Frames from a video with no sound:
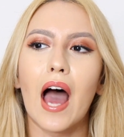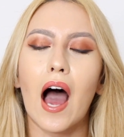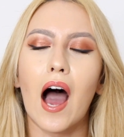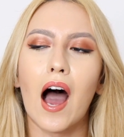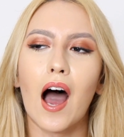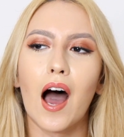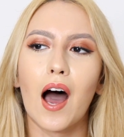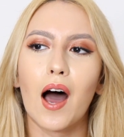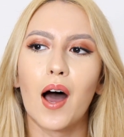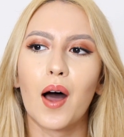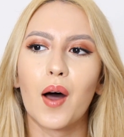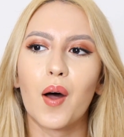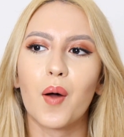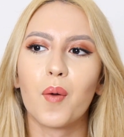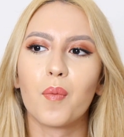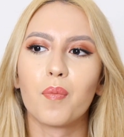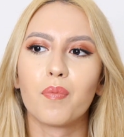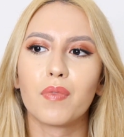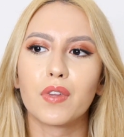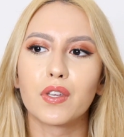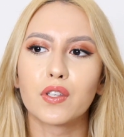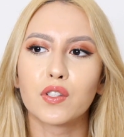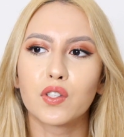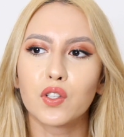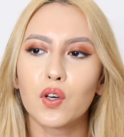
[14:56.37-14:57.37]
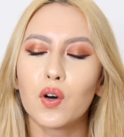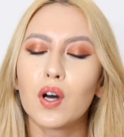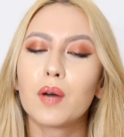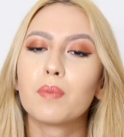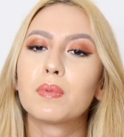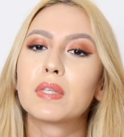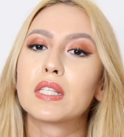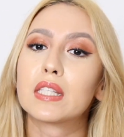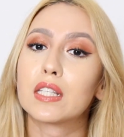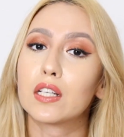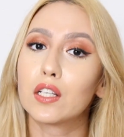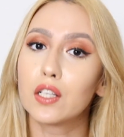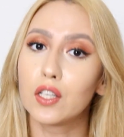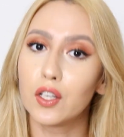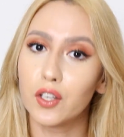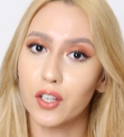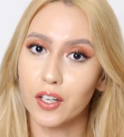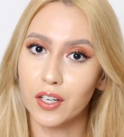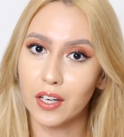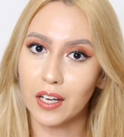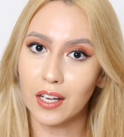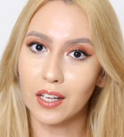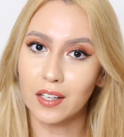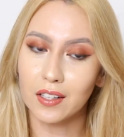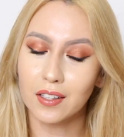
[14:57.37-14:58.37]
um, so I'm still
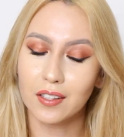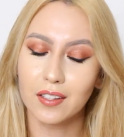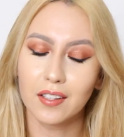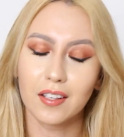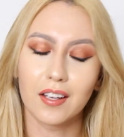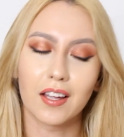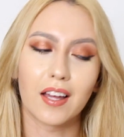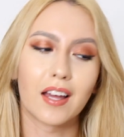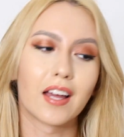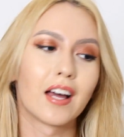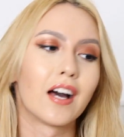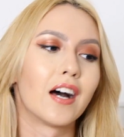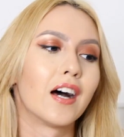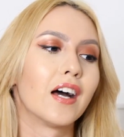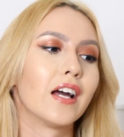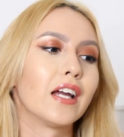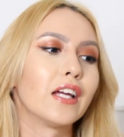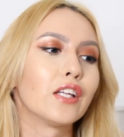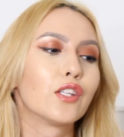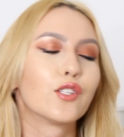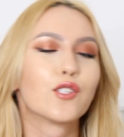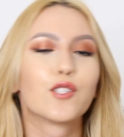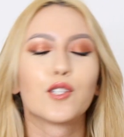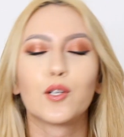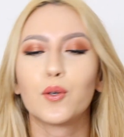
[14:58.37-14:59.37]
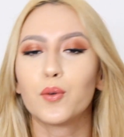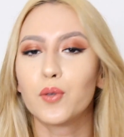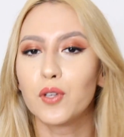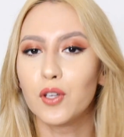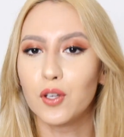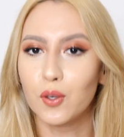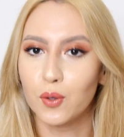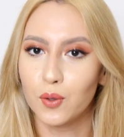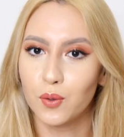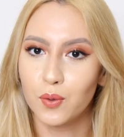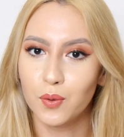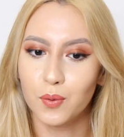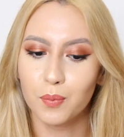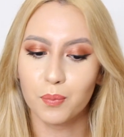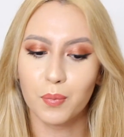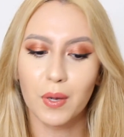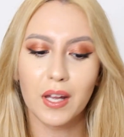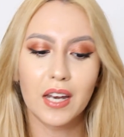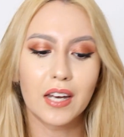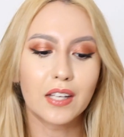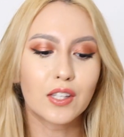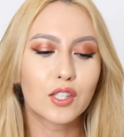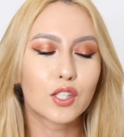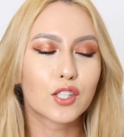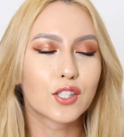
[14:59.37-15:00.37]
learning uh, it's so new,
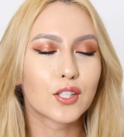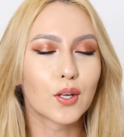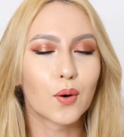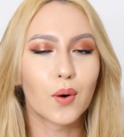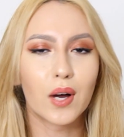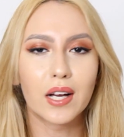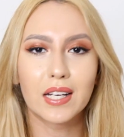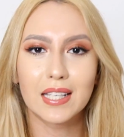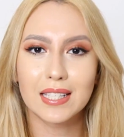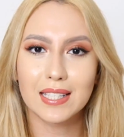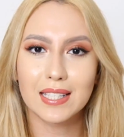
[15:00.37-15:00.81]
but it's so